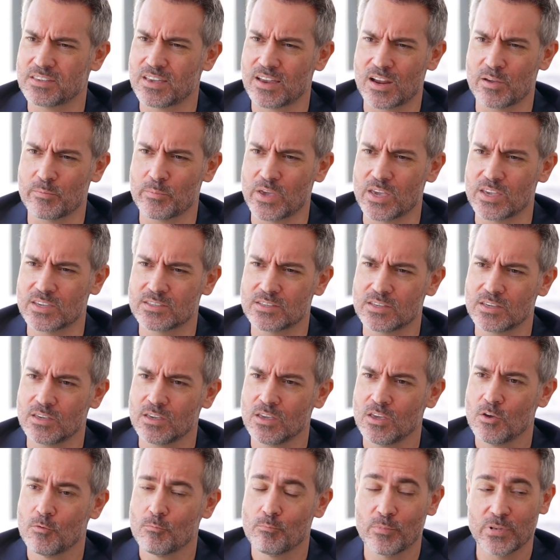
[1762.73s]
They are amazing,
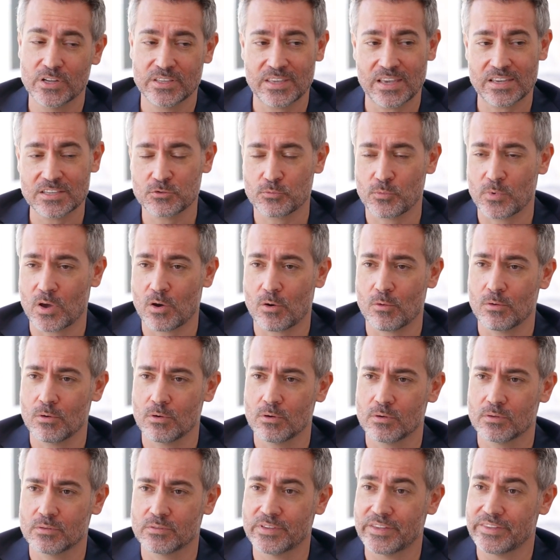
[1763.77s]
but as well
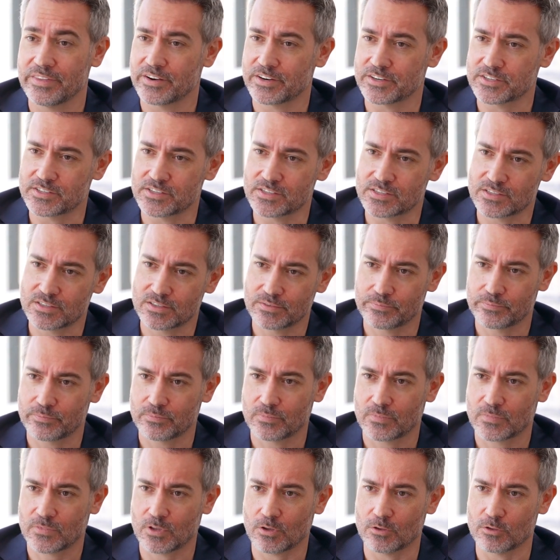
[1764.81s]
the nurses.
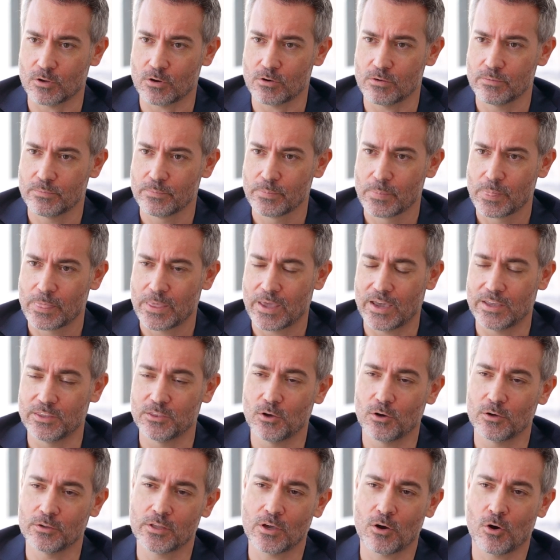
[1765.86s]
And
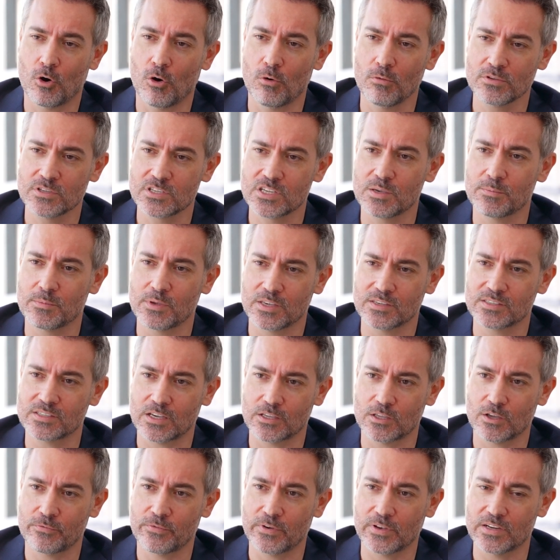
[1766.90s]
the whole team
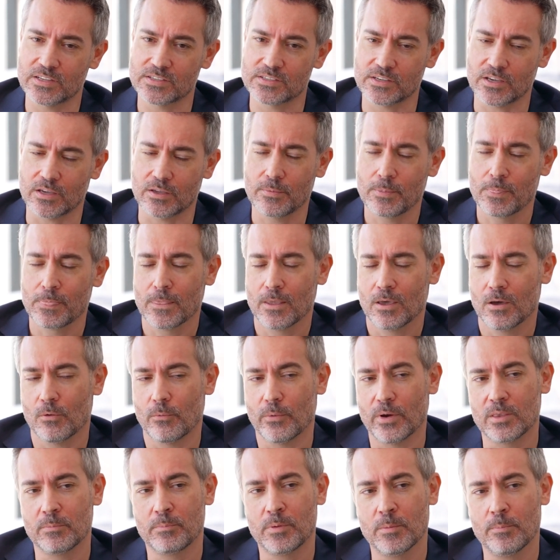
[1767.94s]
inside of Élisée.
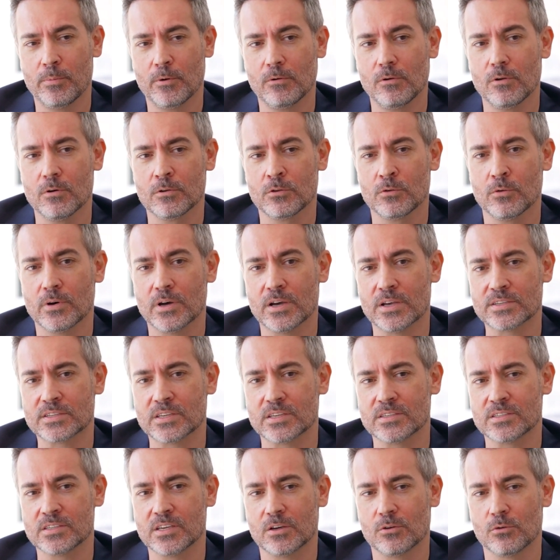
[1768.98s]
When people look to us
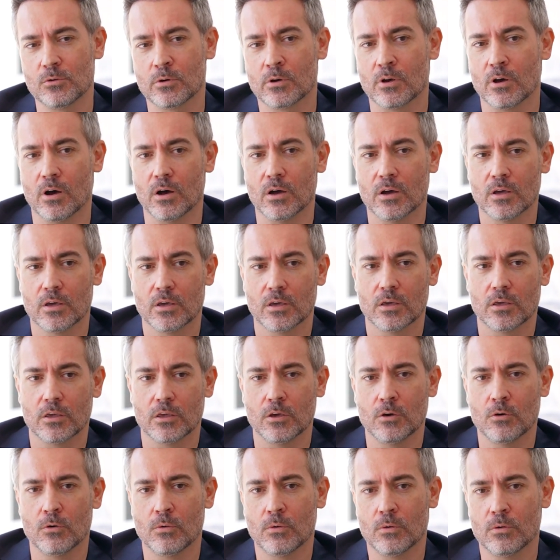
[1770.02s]
and say, look,
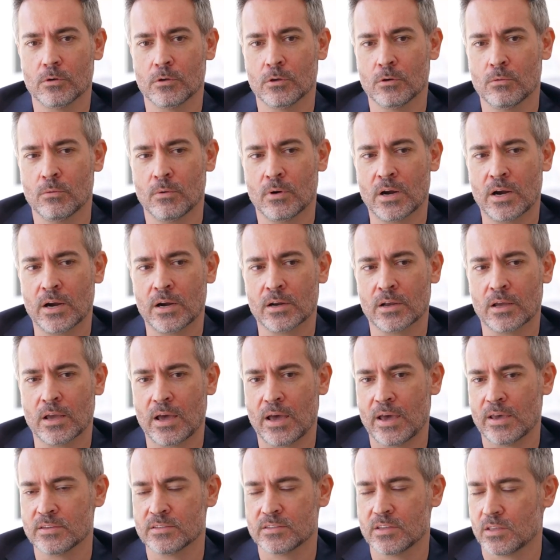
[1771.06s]
you are
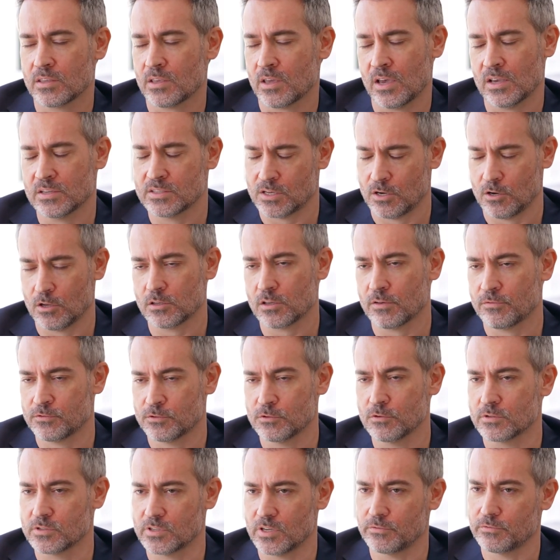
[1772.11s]
guys that has a lot of
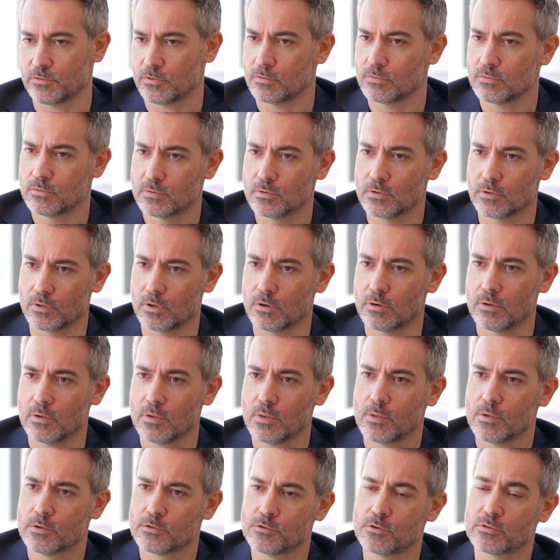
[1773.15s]
success,
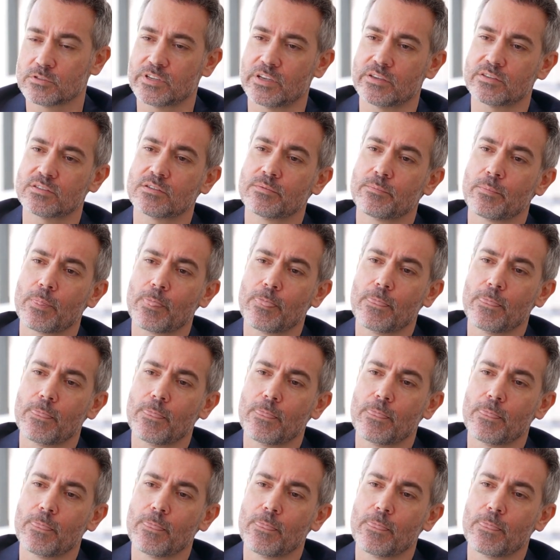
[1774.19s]
success.